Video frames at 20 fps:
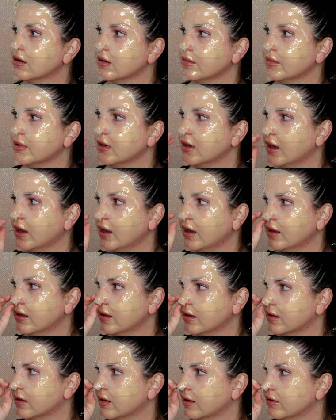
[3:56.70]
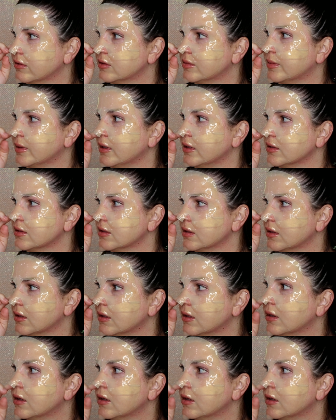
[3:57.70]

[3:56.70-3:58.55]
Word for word: Oh, I'm inhaling the nose piece.